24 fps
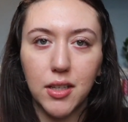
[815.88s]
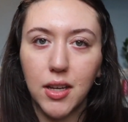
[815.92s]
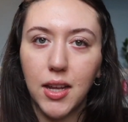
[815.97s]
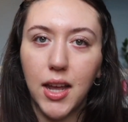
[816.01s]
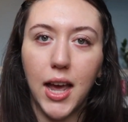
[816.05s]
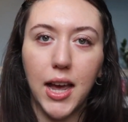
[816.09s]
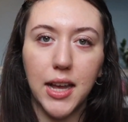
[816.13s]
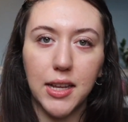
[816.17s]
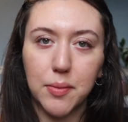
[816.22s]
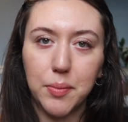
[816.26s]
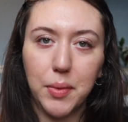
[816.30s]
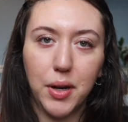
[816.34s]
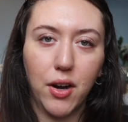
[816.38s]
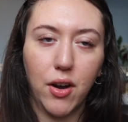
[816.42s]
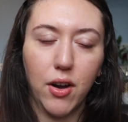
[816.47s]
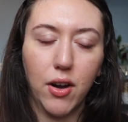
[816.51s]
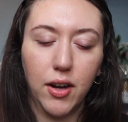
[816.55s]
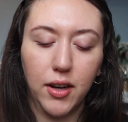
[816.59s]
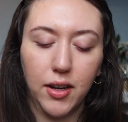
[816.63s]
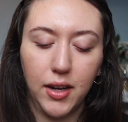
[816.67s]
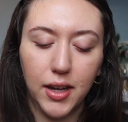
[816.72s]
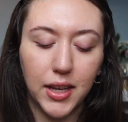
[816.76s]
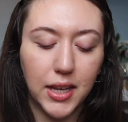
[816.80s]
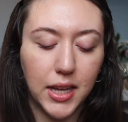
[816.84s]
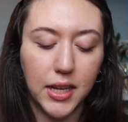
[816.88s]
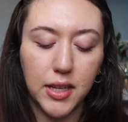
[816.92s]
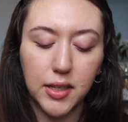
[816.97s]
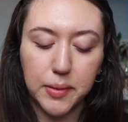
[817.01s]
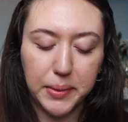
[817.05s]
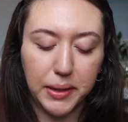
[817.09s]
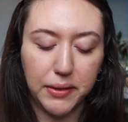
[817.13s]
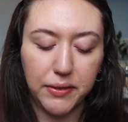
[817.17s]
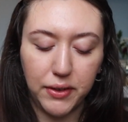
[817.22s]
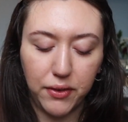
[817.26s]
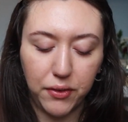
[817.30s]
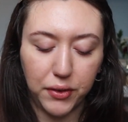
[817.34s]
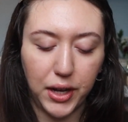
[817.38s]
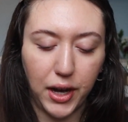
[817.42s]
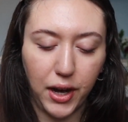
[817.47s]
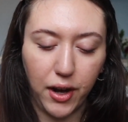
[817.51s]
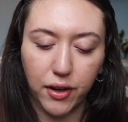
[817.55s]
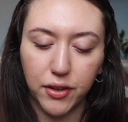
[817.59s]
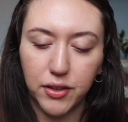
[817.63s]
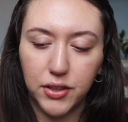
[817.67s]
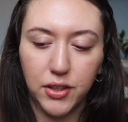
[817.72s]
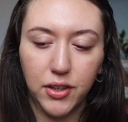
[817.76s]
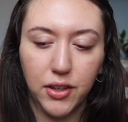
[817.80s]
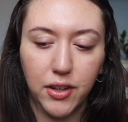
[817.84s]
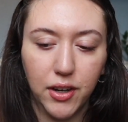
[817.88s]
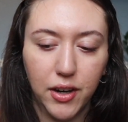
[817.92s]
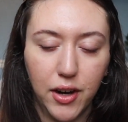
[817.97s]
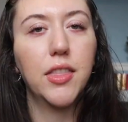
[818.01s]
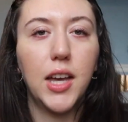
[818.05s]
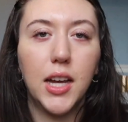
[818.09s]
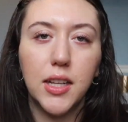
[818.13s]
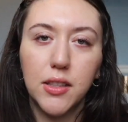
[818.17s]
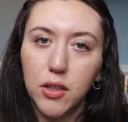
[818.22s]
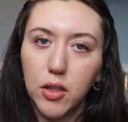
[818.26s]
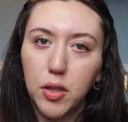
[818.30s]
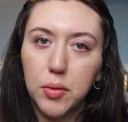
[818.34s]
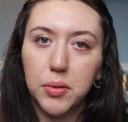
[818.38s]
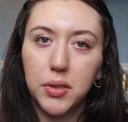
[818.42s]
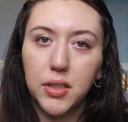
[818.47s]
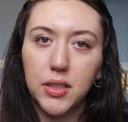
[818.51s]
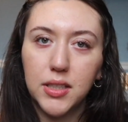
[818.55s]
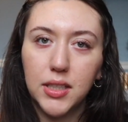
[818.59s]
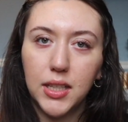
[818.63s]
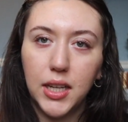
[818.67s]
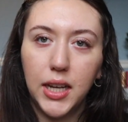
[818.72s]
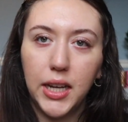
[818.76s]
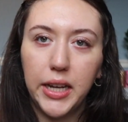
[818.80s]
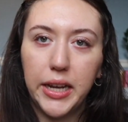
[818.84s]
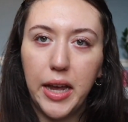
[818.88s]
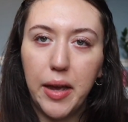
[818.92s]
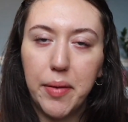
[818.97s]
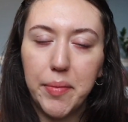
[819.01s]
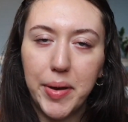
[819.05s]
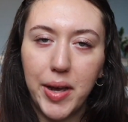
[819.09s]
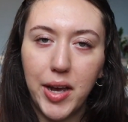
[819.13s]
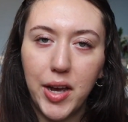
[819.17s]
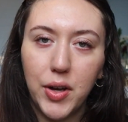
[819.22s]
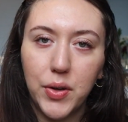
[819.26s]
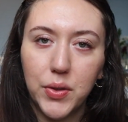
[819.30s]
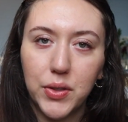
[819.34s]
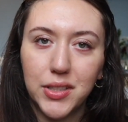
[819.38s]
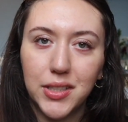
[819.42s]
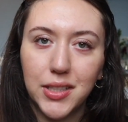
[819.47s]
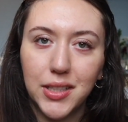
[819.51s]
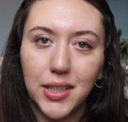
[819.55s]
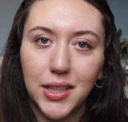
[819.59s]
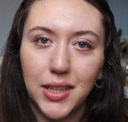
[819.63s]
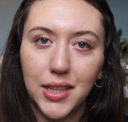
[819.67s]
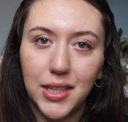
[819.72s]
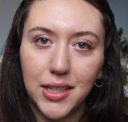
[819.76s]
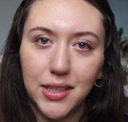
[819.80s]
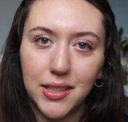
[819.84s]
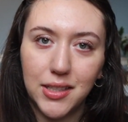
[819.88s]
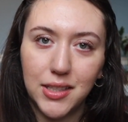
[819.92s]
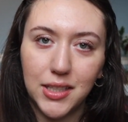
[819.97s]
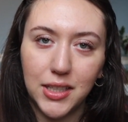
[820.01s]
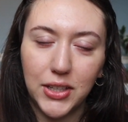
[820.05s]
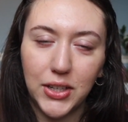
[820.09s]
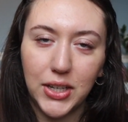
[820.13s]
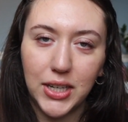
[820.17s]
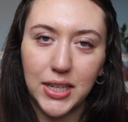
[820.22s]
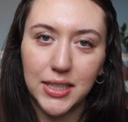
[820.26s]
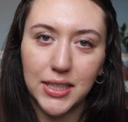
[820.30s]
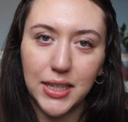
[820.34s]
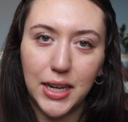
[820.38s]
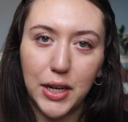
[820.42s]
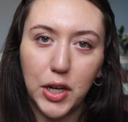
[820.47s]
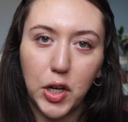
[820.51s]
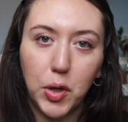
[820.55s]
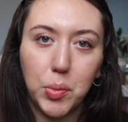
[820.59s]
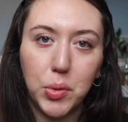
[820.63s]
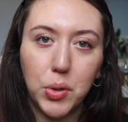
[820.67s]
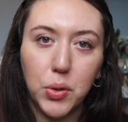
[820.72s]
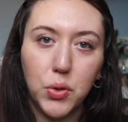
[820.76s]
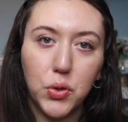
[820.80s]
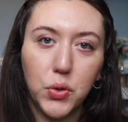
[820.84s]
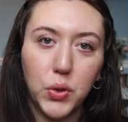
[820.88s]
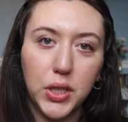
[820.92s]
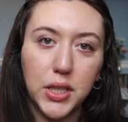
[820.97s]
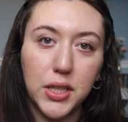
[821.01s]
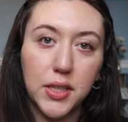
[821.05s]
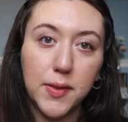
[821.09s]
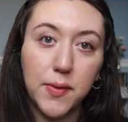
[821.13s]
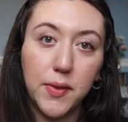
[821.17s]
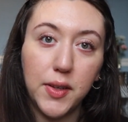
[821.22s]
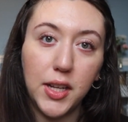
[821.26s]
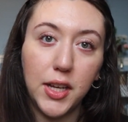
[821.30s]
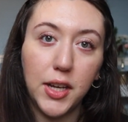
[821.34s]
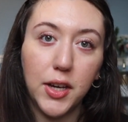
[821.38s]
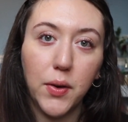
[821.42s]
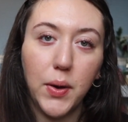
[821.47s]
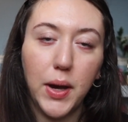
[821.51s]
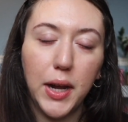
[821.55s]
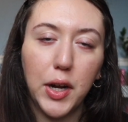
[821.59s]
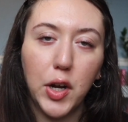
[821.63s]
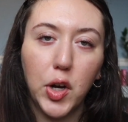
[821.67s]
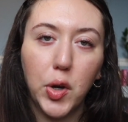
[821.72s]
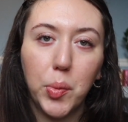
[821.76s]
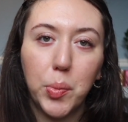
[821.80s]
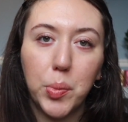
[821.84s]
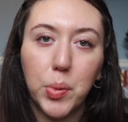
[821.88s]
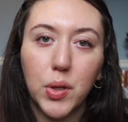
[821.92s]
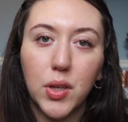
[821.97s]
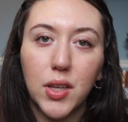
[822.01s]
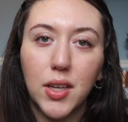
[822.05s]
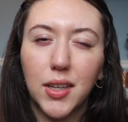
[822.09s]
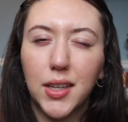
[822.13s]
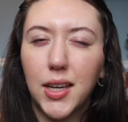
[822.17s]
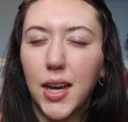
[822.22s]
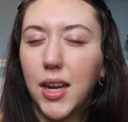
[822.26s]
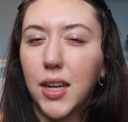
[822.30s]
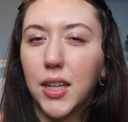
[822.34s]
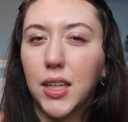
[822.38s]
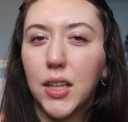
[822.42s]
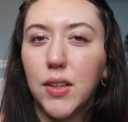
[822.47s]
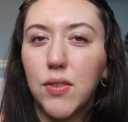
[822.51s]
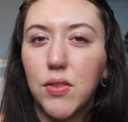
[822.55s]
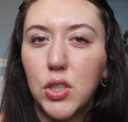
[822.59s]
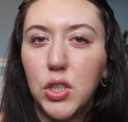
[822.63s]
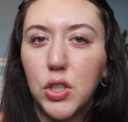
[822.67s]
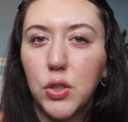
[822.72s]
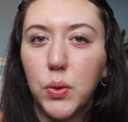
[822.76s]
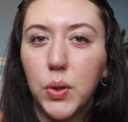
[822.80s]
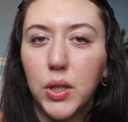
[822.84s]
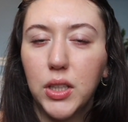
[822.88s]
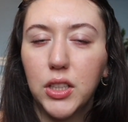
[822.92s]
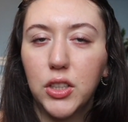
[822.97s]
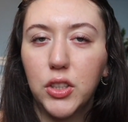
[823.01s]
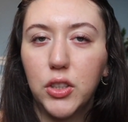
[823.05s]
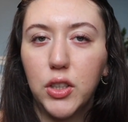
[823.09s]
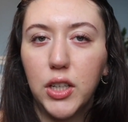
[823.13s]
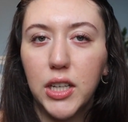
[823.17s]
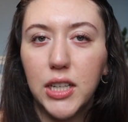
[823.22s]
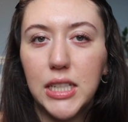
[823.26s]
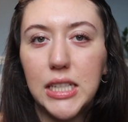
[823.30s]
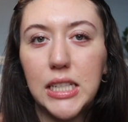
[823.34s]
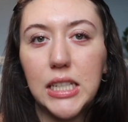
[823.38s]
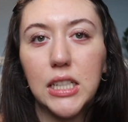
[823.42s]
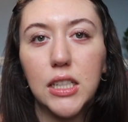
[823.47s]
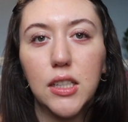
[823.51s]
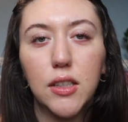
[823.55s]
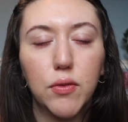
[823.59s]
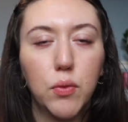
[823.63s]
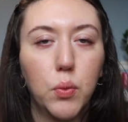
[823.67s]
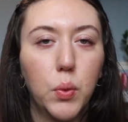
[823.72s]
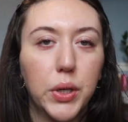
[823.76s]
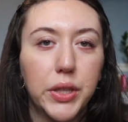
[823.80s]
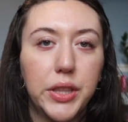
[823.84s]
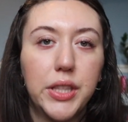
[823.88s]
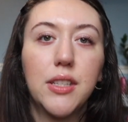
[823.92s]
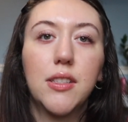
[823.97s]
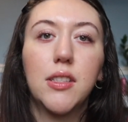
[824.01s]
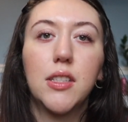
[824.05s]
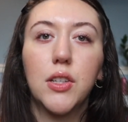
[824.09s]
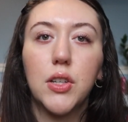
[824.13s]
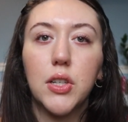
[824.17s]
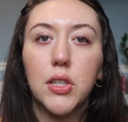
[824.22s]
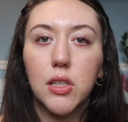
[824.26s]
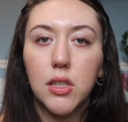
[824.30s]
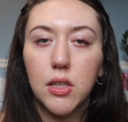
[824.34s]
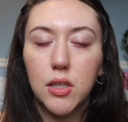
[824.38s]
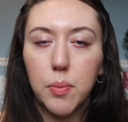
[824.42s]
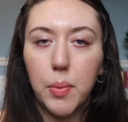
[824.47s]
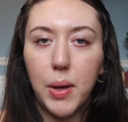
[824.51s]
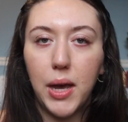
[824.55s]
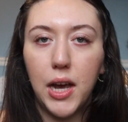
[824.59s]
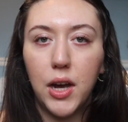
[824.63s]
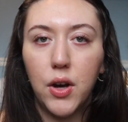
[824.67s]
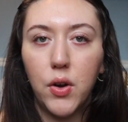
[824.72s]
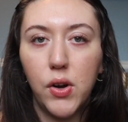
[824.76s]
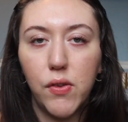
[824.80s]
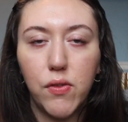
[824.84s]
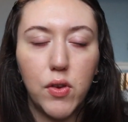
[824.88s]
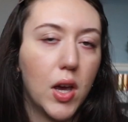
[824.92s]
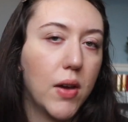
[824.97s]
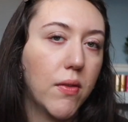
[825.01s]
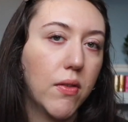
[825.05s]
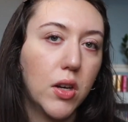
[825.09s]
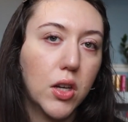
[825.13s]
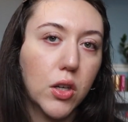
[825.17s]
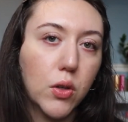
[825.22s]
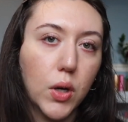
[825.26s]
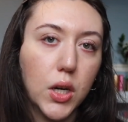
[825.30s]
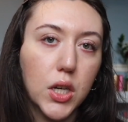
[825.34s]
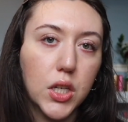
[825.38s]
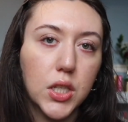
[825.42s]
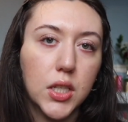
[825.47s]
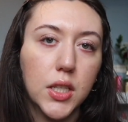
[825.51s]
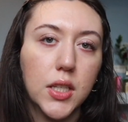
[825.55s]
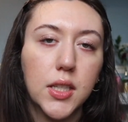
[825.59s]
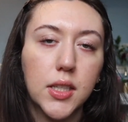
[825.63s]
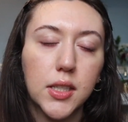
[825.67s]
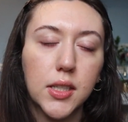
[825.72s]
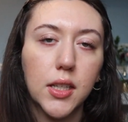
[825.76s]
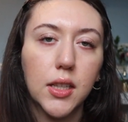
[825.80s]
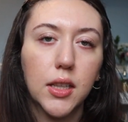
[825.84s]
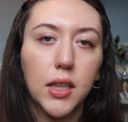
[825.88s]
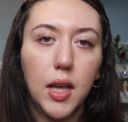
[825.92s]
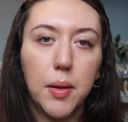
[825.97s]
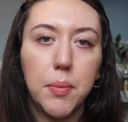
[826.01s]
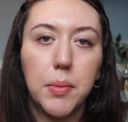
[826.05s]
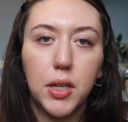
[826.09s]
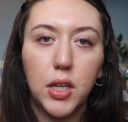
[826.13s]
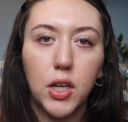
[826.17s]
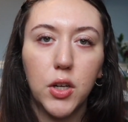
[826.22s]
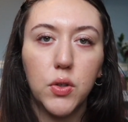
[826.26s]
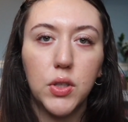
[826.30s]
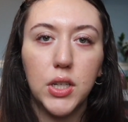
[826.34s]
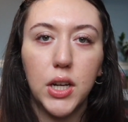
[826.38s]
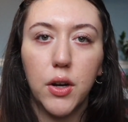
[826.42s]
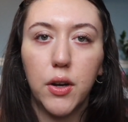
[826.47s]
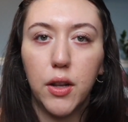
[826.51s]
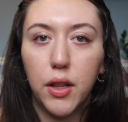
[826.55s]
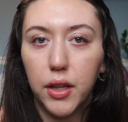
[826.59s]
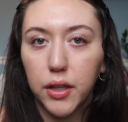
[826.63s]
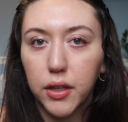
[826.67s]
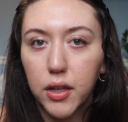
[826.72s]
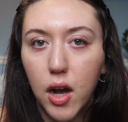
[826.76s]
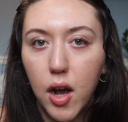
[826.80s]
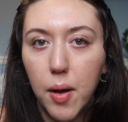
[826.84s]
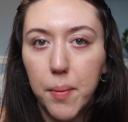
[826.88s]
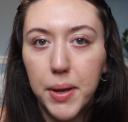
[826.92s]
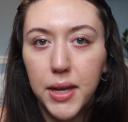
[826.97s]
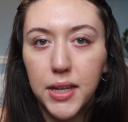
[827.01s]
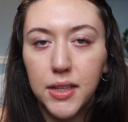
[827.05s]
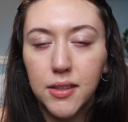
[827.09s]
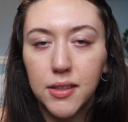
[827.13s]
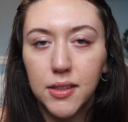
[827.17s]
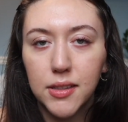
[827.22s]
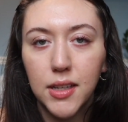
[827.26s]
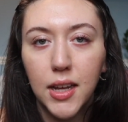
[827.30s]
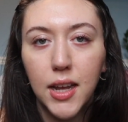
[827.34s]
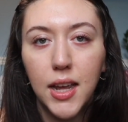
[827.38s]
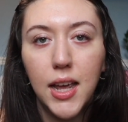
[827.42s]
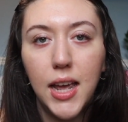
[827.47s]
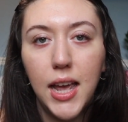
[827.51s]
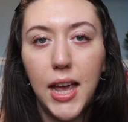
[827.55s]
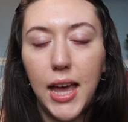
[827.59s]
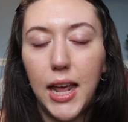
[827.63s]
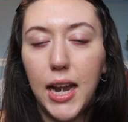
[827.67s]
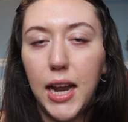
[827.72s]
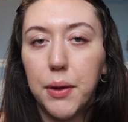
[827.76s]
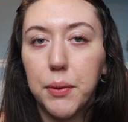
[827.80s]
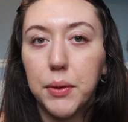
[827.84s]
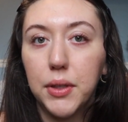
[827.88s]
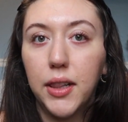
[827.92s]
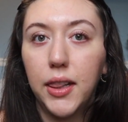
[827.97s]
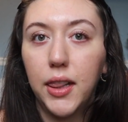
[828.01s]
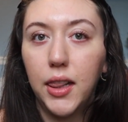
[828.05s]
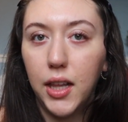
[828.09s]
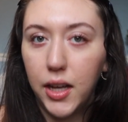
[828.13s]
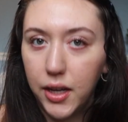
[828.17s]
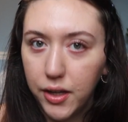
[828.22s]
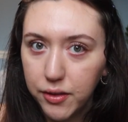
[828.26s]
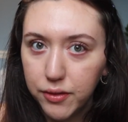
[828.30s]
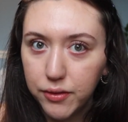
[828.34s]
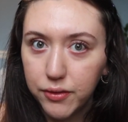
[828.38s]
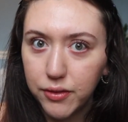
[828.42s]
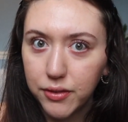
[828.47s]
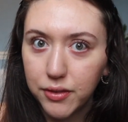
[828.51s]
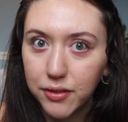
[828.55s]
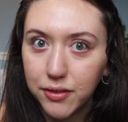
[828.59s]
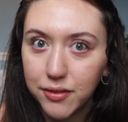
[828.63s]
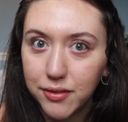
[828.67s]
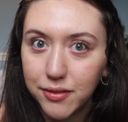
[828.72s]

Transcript: He has my heart. He is my favorite character. That's all I'm going to say about this series. I hope you enjoyed this video. I hope it kind of gives you a little idea of what this series is about. If you have any questions, let me know down in the comments, and I would love